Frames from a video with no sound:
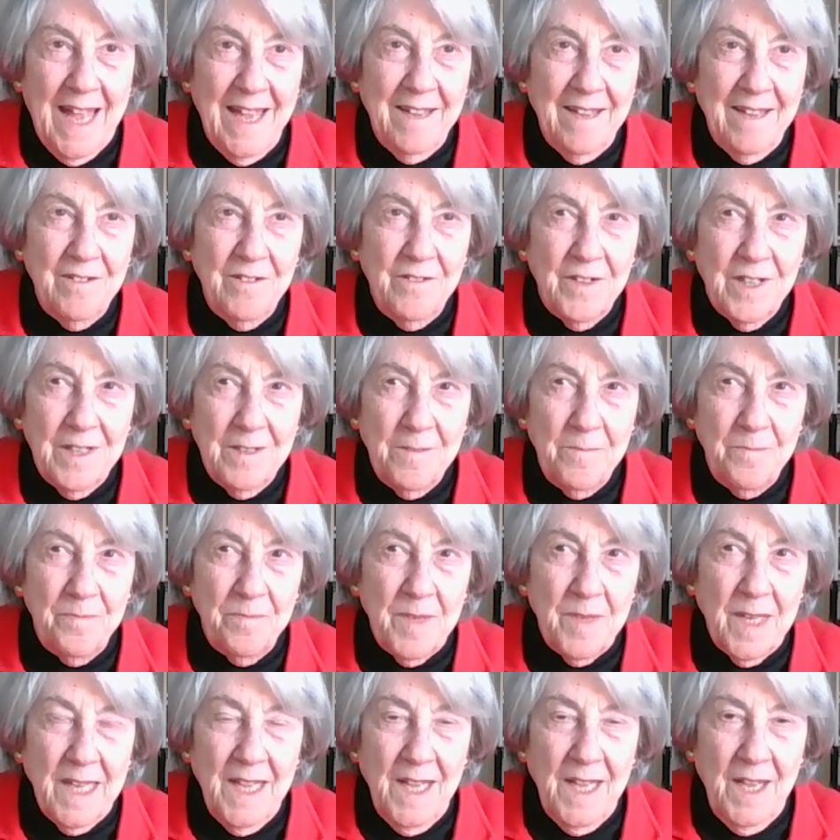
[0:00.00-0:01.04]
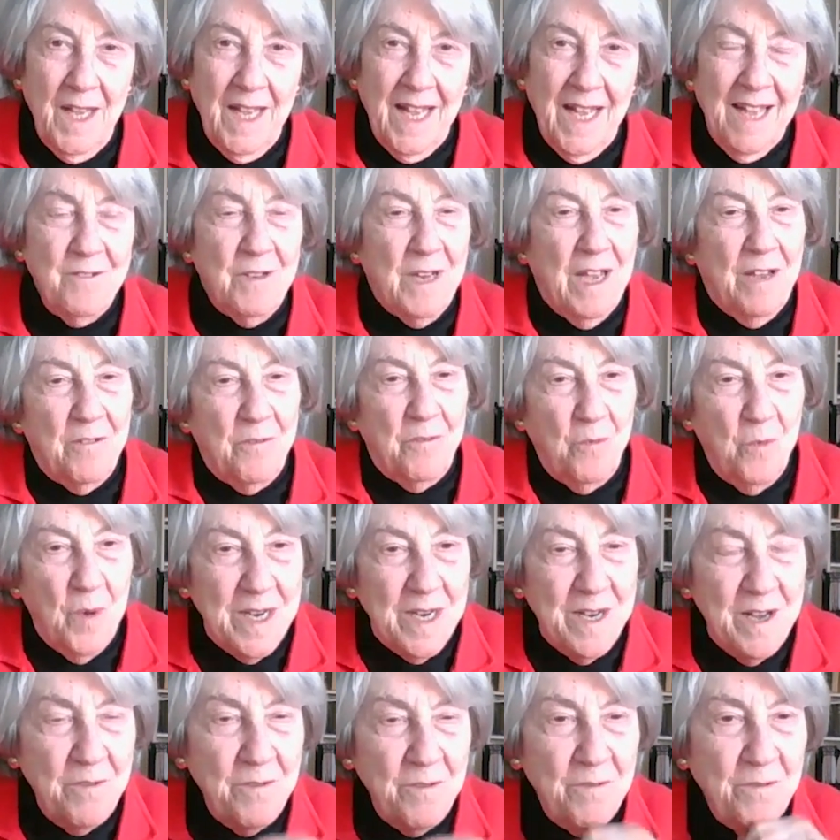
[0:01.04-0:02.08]
And
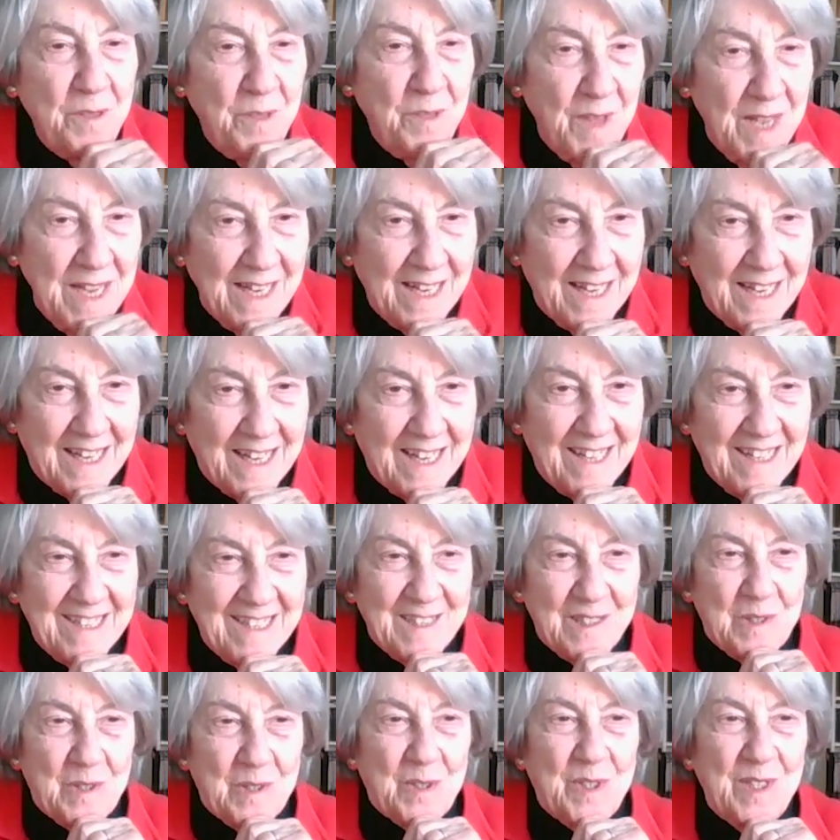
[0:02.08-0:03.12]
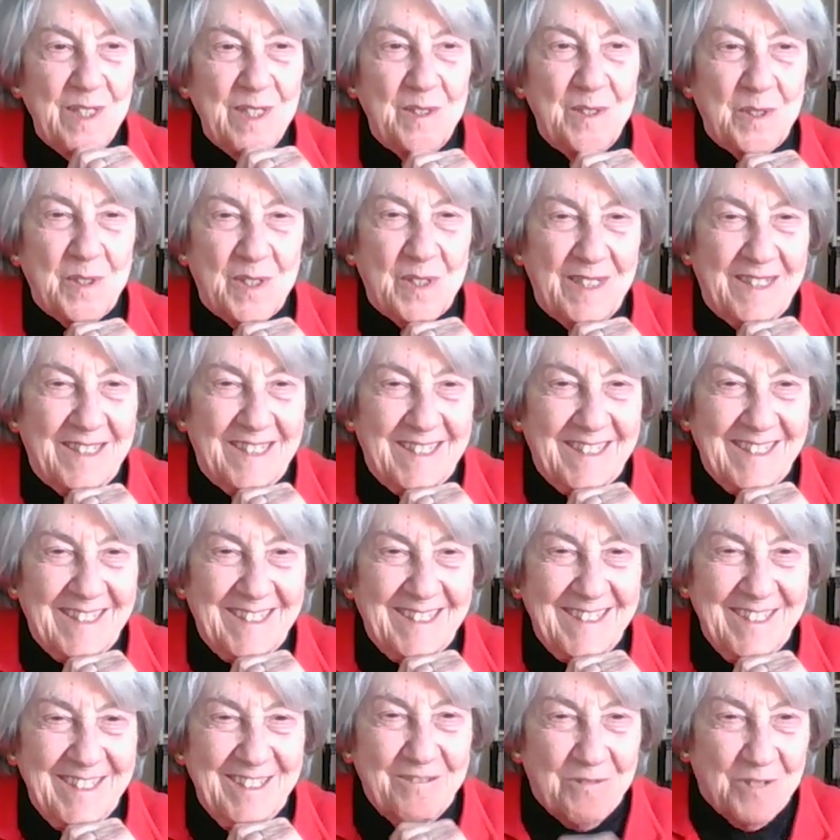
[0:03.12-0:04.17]
one other thing, since
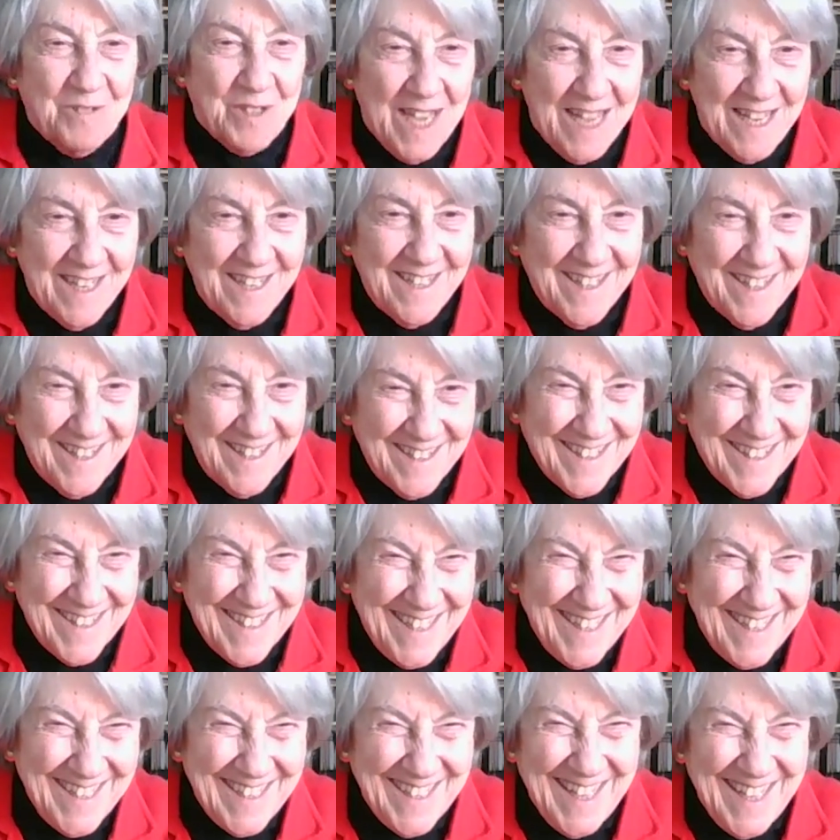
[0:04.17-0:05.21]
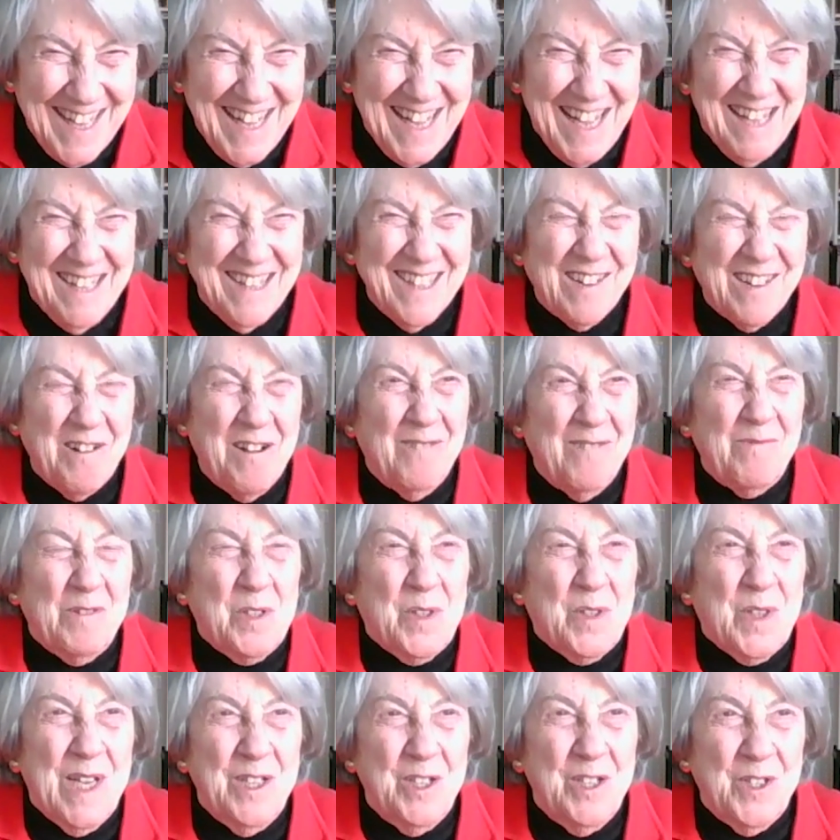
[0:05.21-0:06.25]
you take the
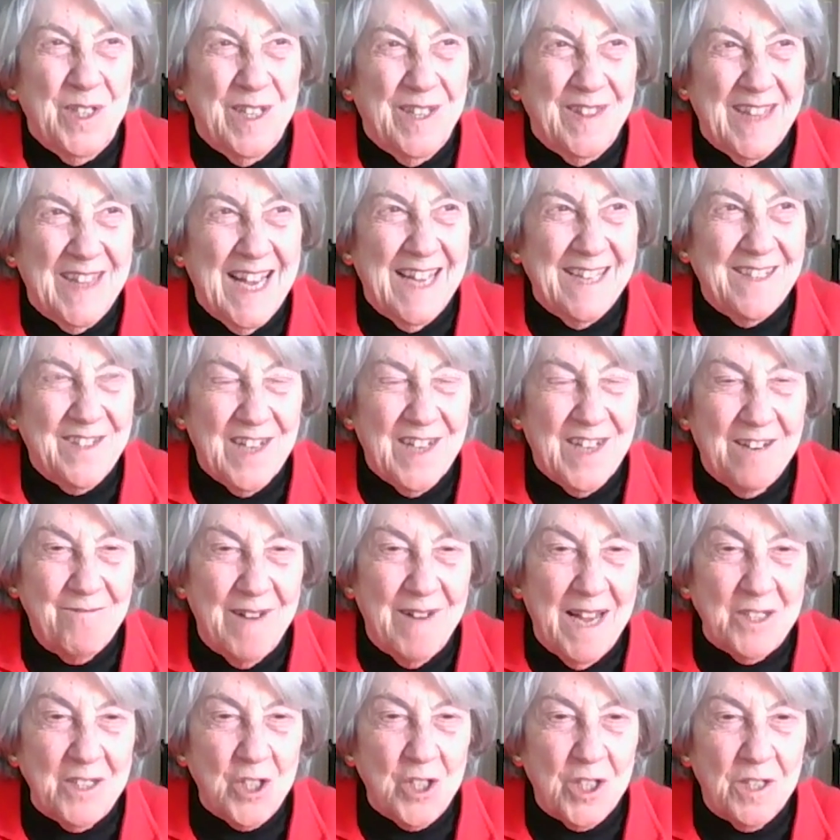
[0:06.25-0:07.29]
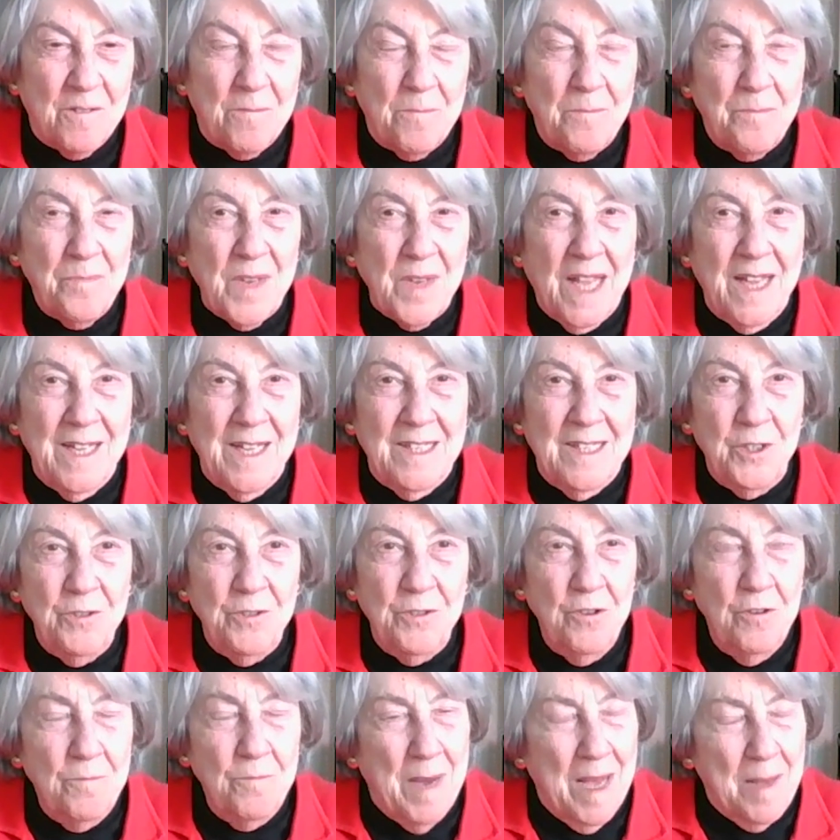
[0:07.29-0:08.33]
conversation in that direction,
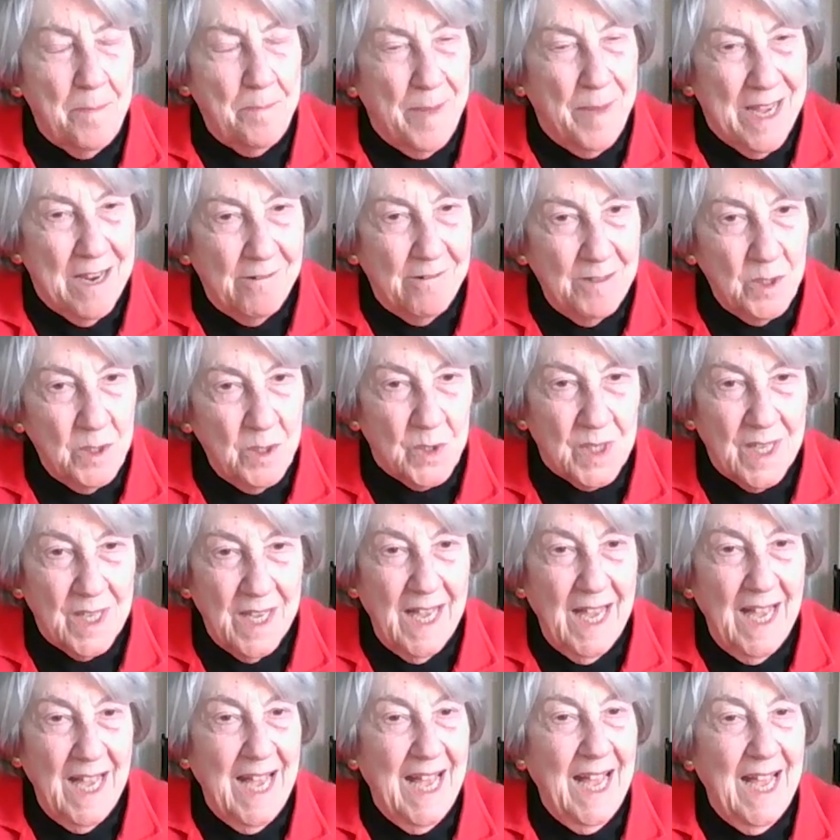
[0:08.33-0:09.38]
my parents